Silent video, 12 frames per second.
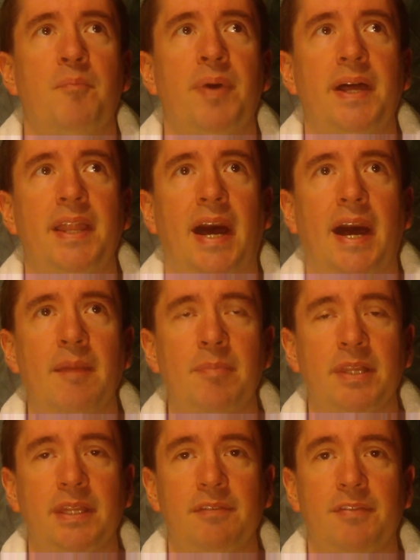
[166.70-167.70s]
But I
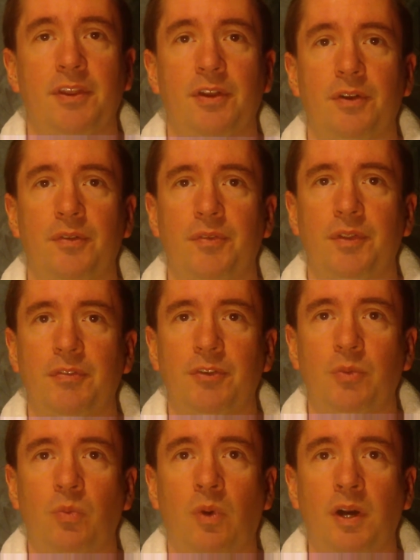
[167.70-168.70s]
believe that if
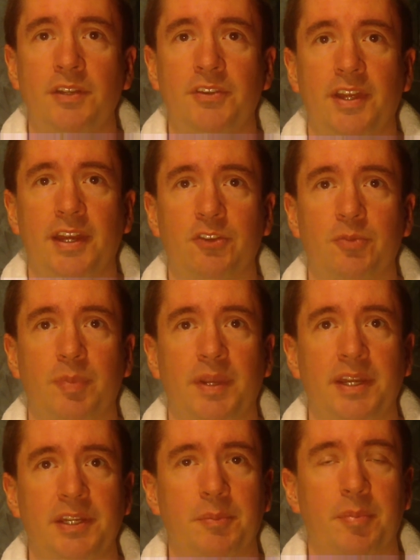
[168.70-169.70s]
you want to
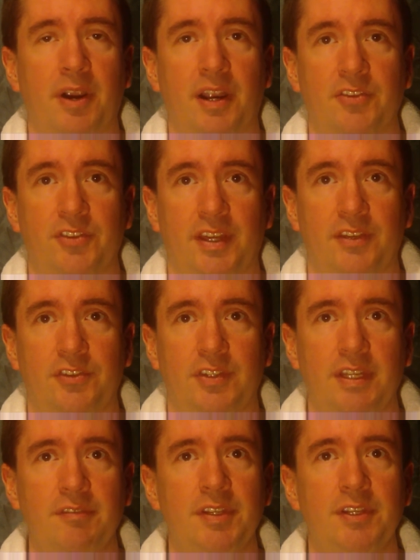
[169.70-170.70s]
expedite your
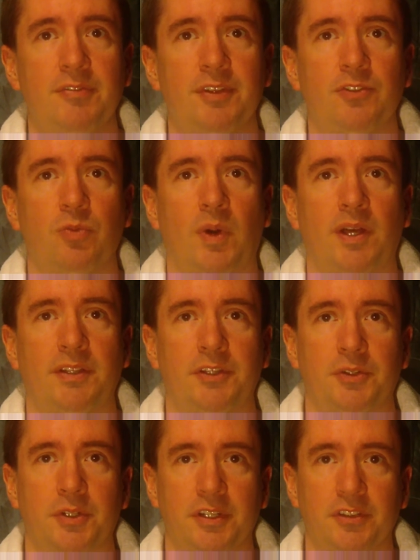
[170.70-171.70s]
process, even if it's while
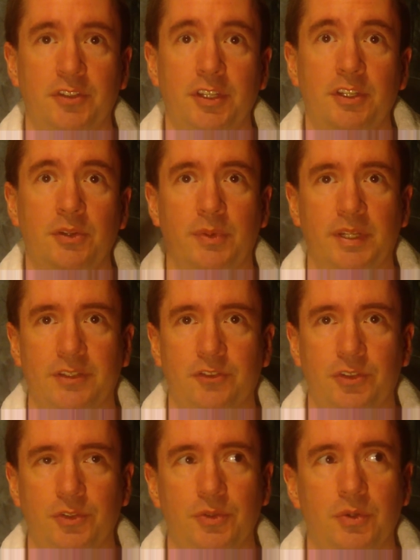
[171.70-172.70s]
you're continuing
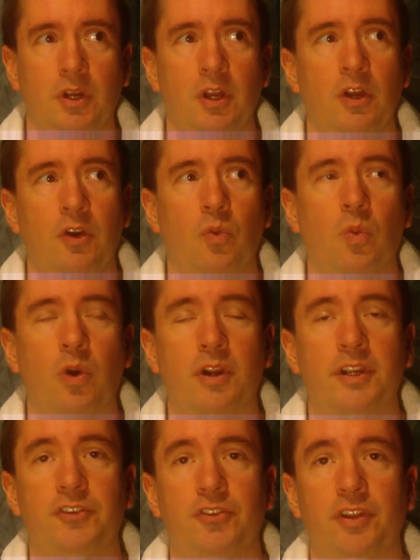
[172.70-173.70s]
to
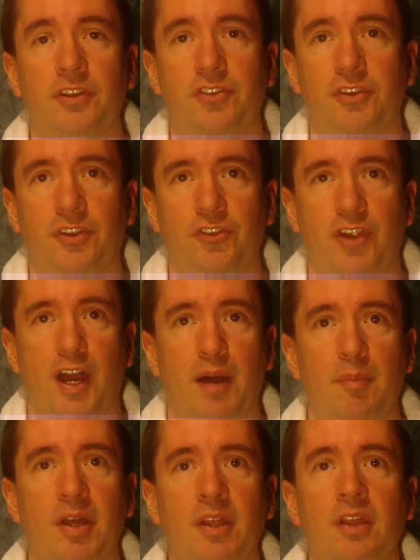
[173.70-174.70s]
work traditional
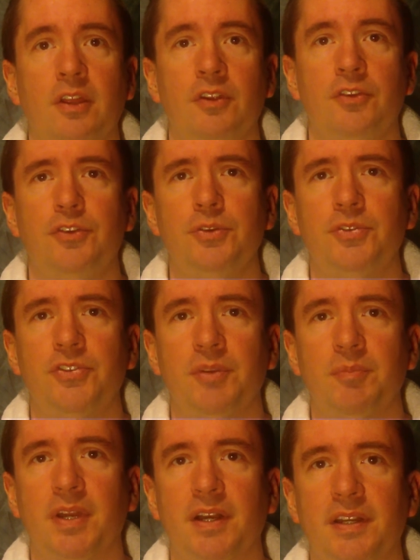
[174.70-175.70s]
job. Do
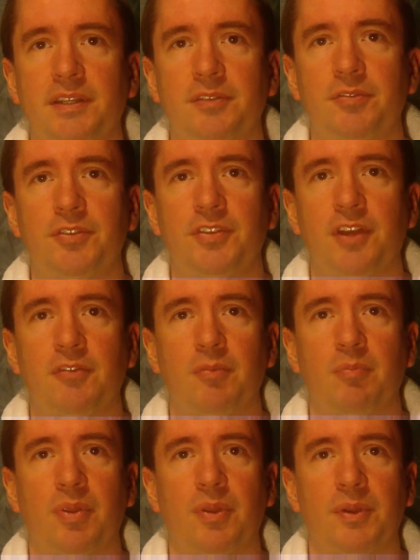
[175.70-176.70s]
some kind of
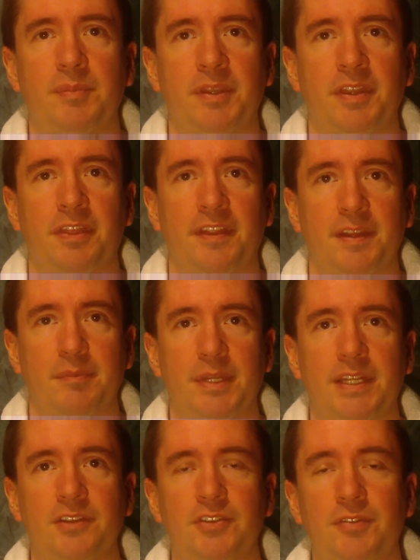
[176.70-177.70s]
self-employment thing
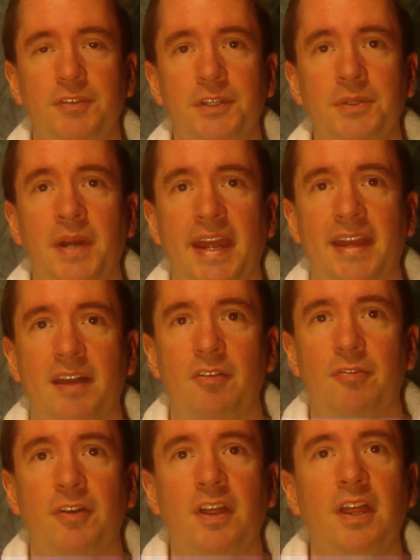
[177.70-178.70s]
because if you
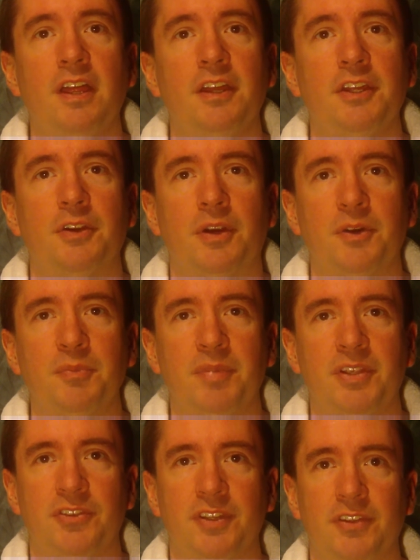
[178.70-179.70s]
have your own
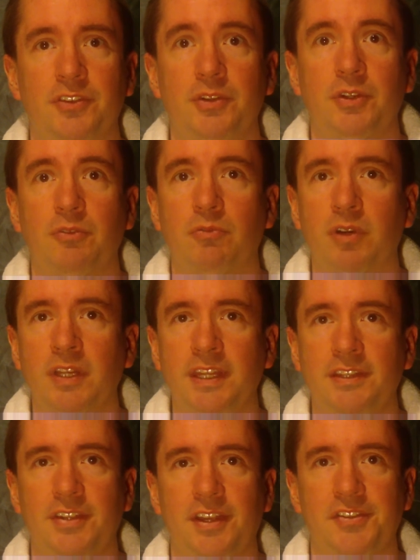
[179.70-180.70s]
business, you can
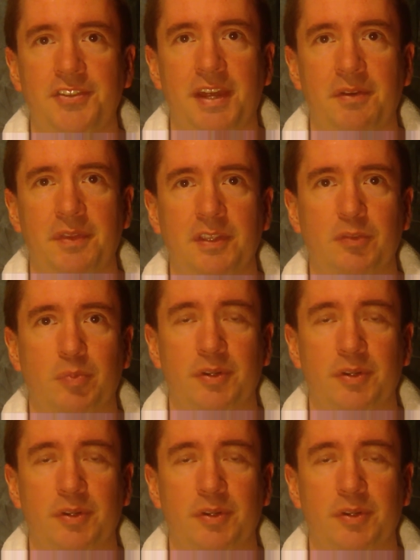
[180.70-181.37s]
really test out these